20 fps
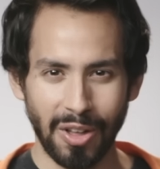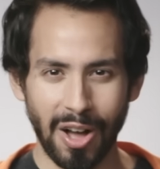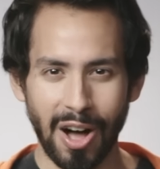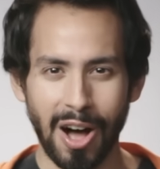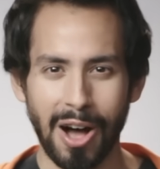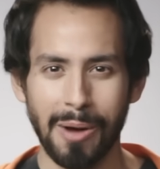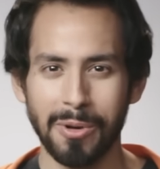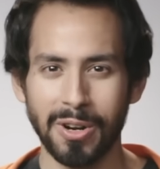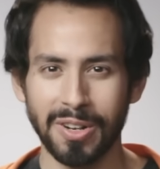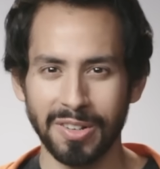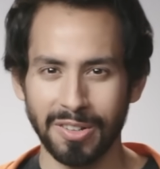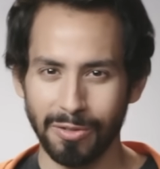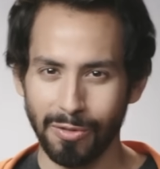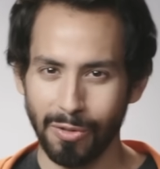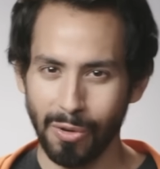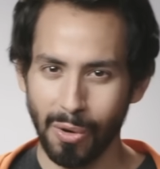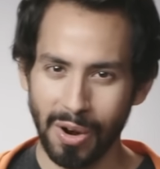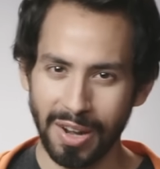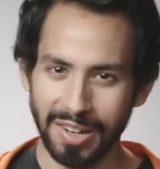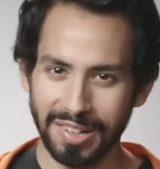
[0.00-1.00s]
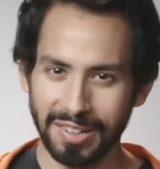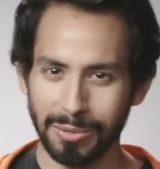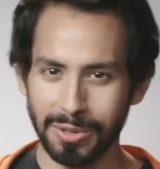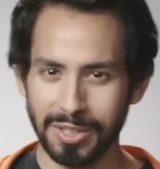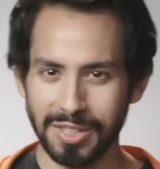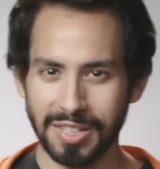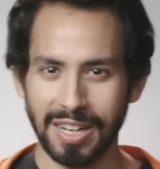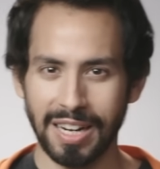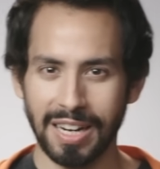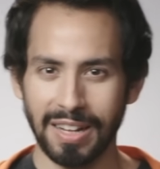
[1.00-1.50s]
the ominous voice
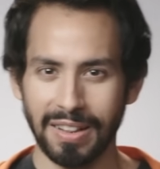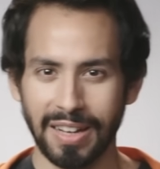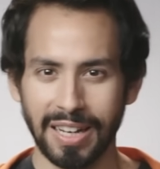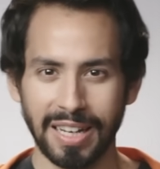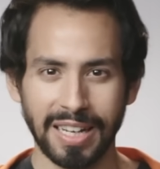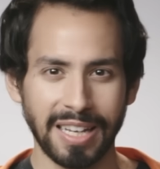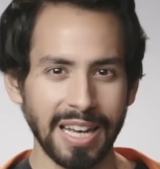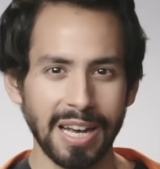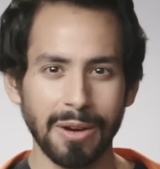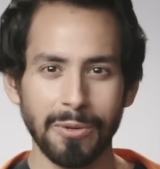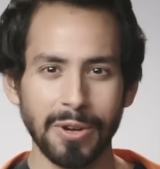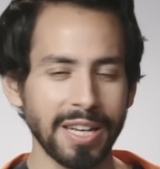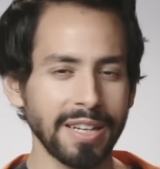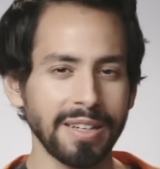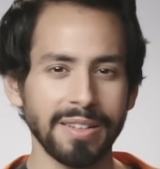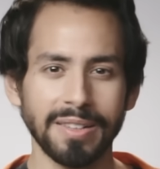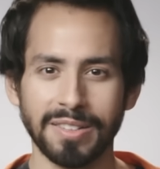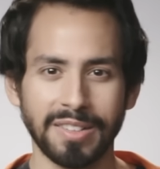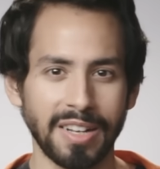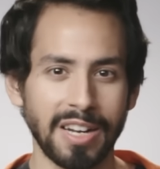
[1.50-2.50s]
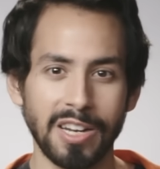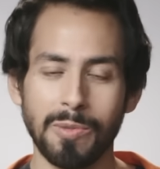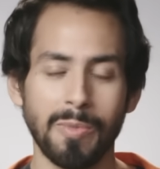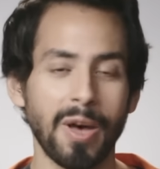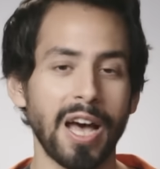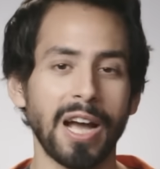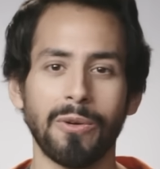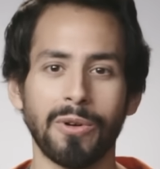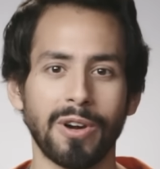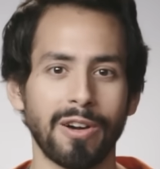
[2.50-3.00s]
was kind of like, yeah, we can send you
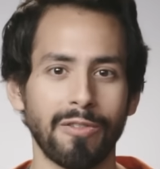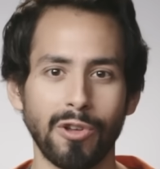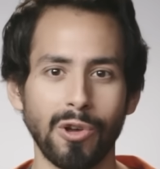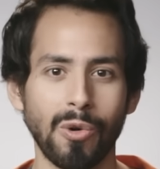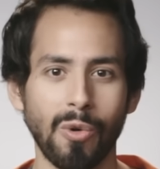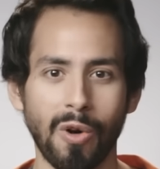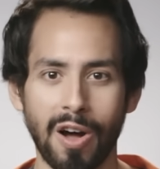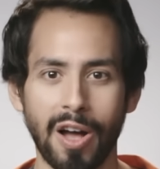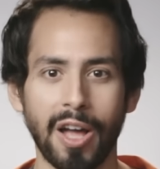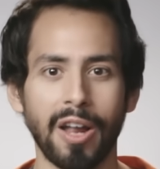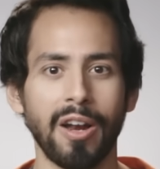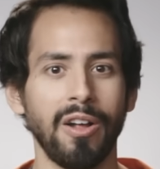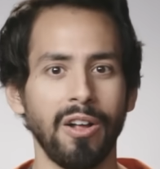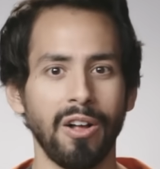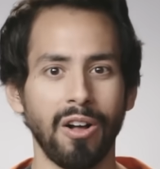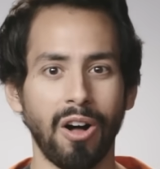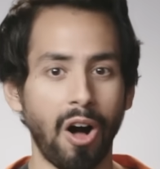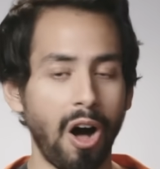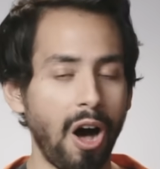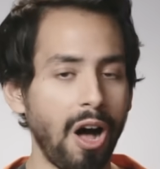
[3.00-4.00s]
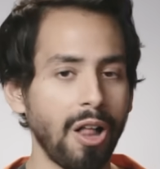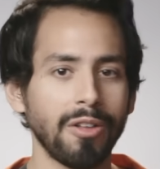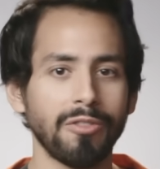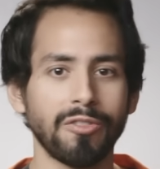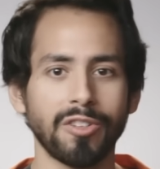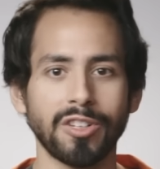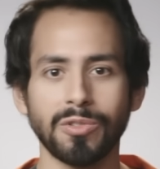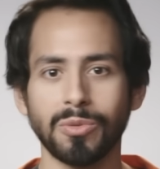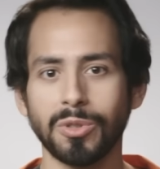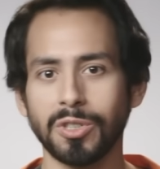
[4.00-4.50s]
back whenever you want. All of
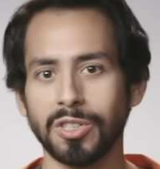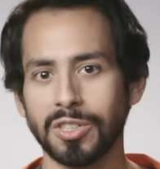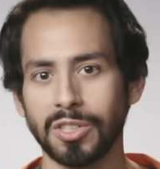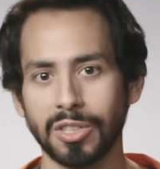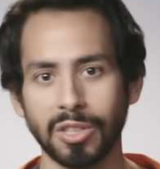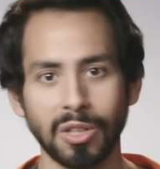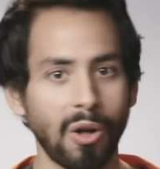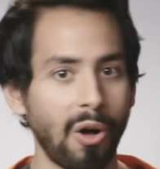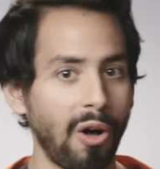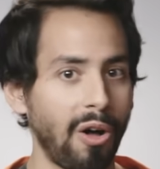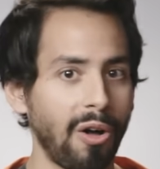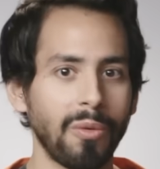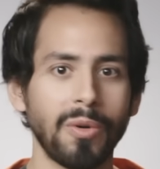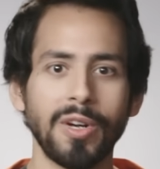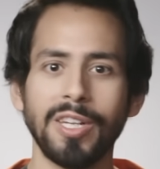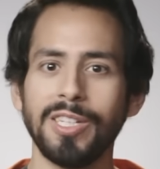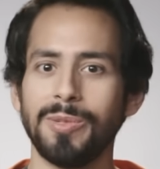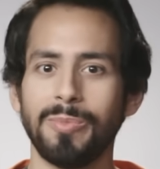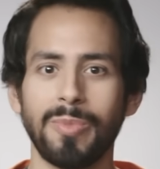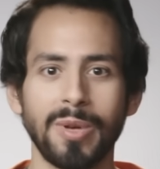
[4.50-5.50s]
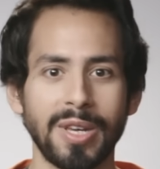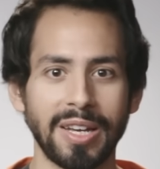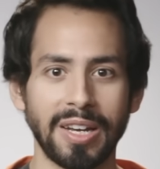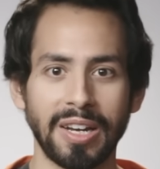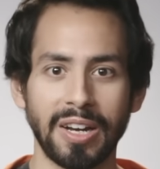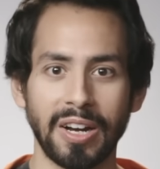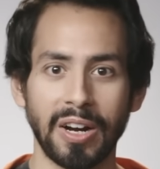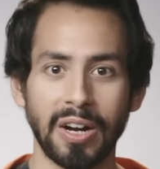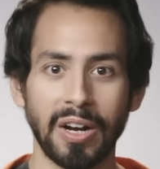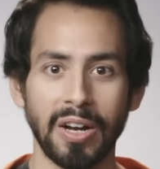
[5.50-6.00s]
this will still always be
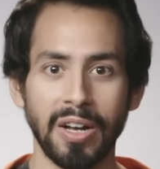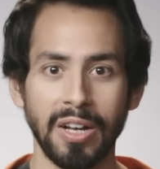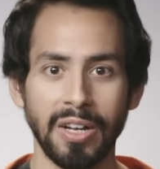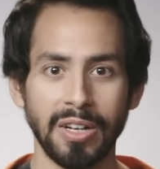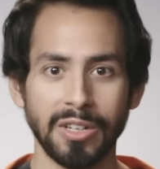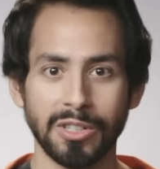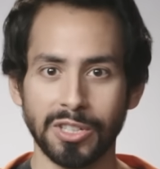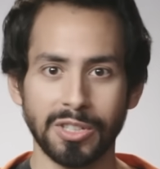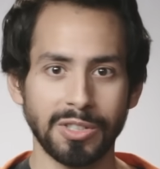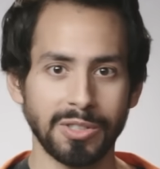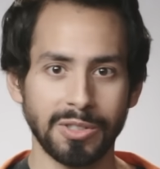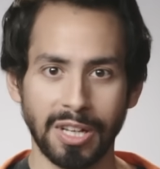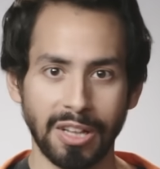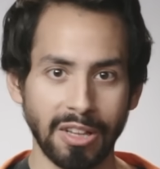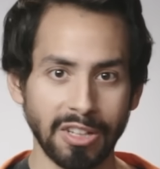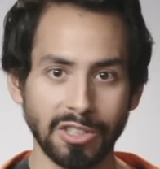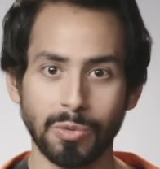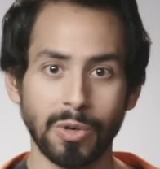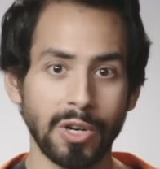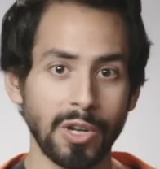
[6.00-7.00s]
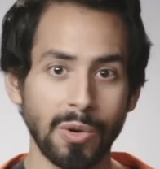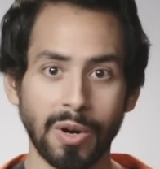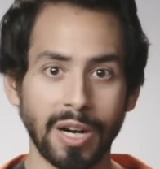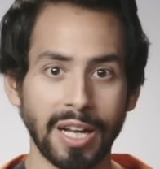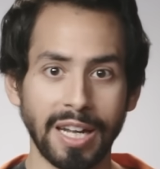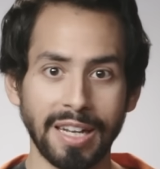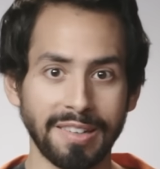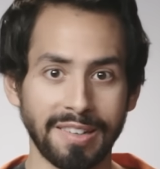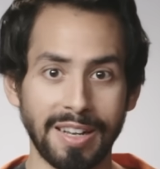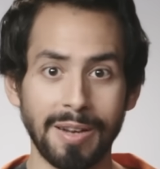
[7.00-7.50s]
here. Just tell us where you want
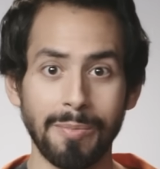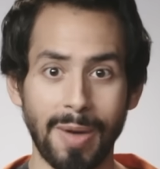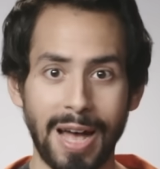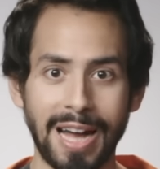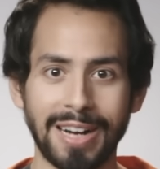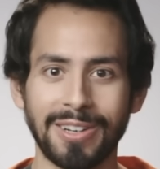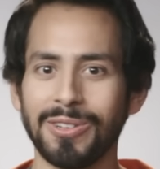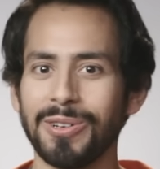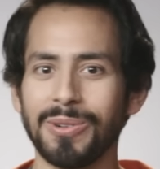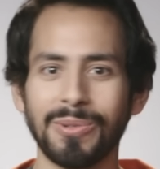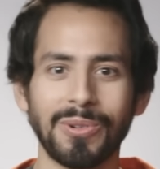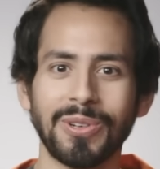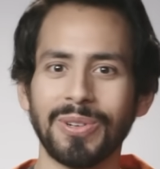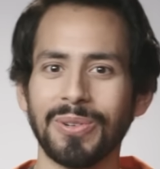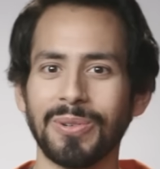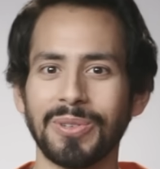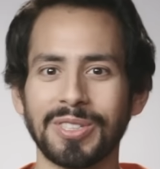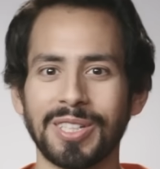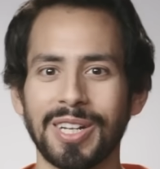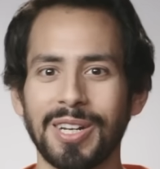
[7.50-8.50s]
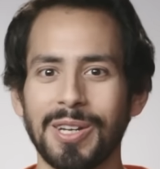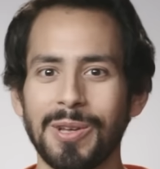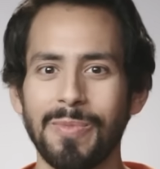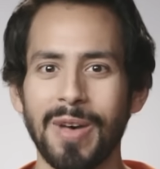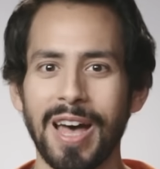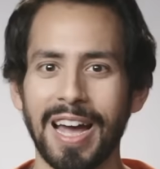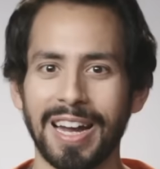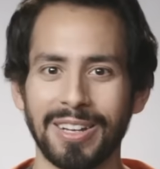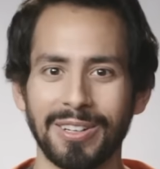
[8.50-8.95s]
to get sent back to, and we'll send you back,